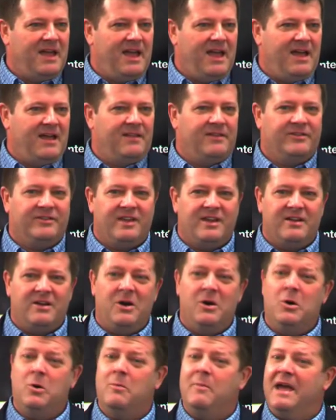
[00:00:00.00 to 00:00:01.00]
and they're
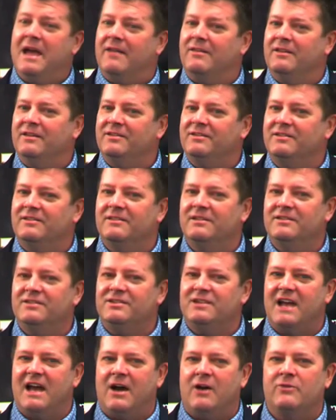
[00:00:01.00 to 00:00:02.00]
saying, oh man, this
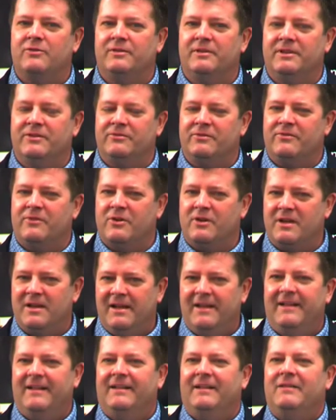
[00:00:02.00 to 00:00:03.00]
child is
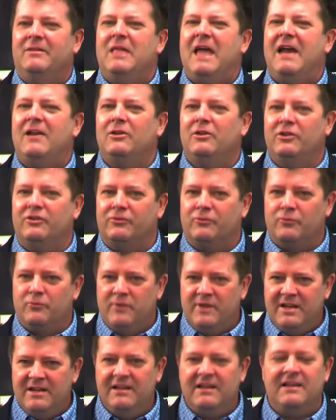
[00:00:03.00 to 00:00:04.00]
referred, that looks
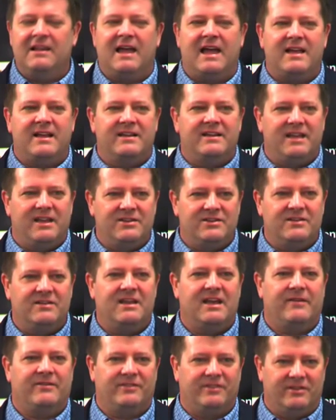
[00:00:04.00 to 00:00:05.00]
really like
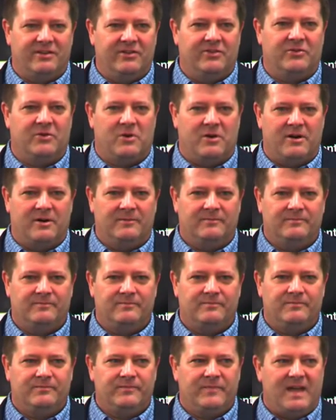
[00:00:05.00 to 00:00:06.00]
attention deficit disorder.
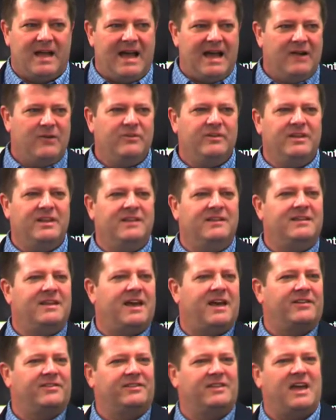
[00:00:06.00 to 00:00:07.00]
I don't need
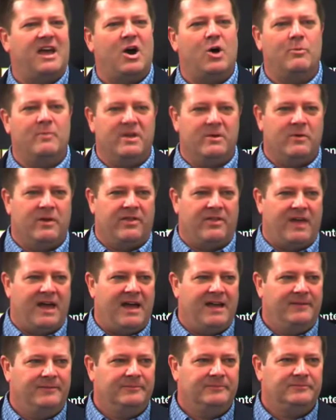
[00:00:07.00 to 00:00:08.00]
tests to help me with
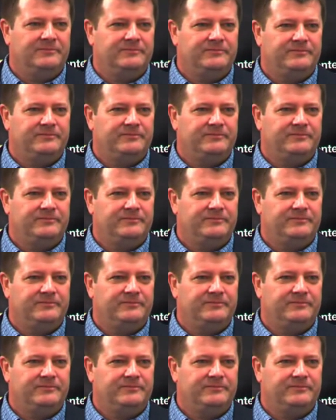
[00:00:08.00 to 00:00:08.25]
that.